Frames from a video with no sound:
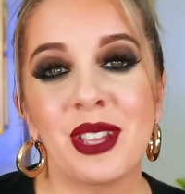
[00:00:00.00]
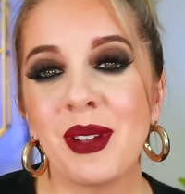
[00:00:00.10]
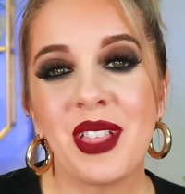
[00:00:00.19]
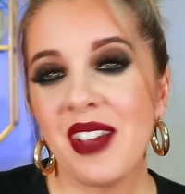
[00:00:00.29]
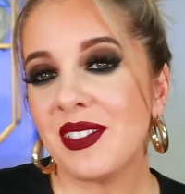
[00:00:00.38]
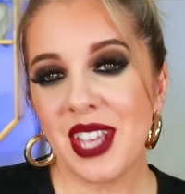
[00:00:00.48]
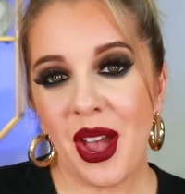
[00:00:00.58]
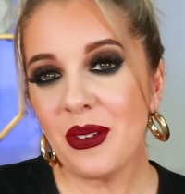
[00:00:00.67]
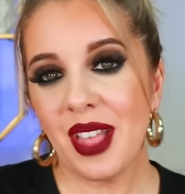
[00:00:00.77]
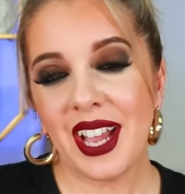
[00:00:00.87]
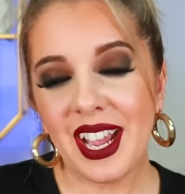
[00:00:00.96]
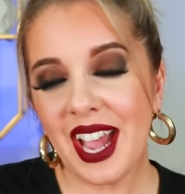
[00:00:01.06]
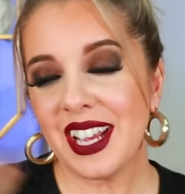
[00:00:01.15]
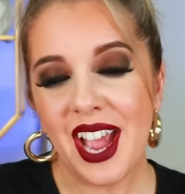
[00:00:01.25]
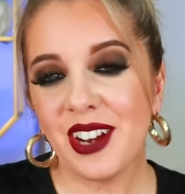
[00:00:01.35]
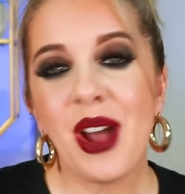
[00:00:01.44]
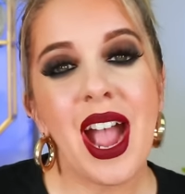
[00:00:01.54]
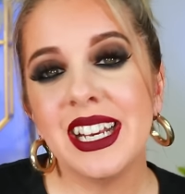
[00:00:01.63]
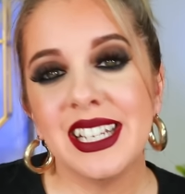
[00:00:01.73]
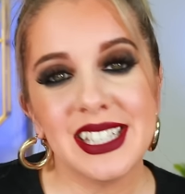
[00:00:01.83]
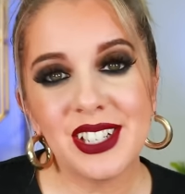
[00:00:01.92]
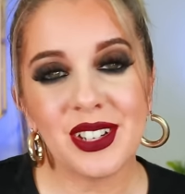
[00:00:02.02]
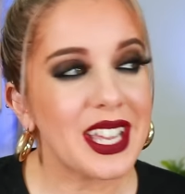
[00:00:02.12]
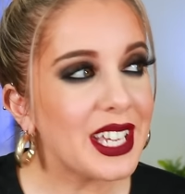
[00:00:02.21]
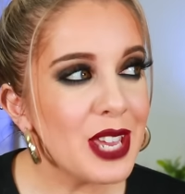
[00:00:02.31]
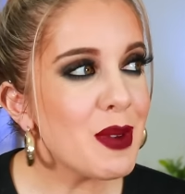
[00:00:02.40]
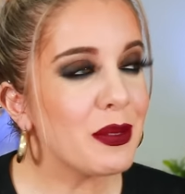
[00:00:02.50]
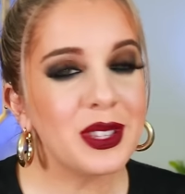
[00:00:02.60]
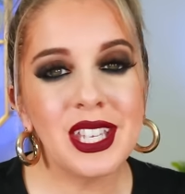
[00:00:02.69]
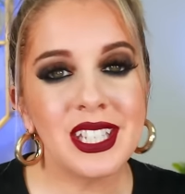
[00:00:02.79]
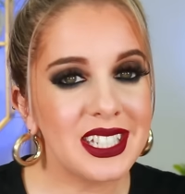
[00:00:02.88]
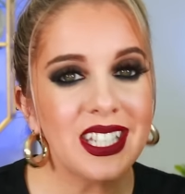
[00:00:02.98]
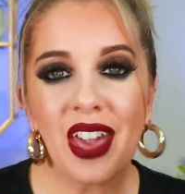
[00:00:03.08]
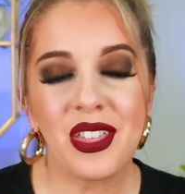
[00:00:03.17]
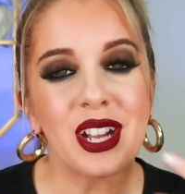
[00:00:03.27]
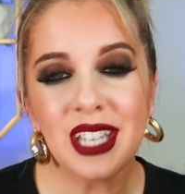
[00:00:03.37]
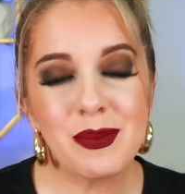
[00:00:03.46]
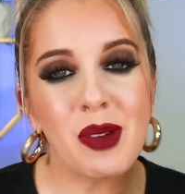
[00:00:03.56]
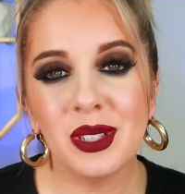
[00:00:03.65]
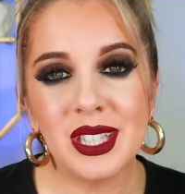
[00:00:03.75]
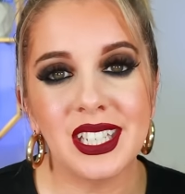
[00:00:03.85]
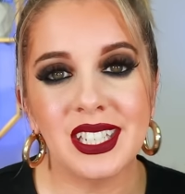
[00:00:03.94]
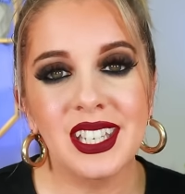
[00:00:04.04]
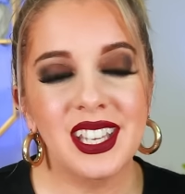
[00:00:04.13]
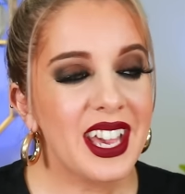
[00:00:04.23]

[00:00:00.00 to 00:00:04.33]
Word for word: telling my life. It's how like I, I I don't hide any secrets. I keep everything together. I keep everything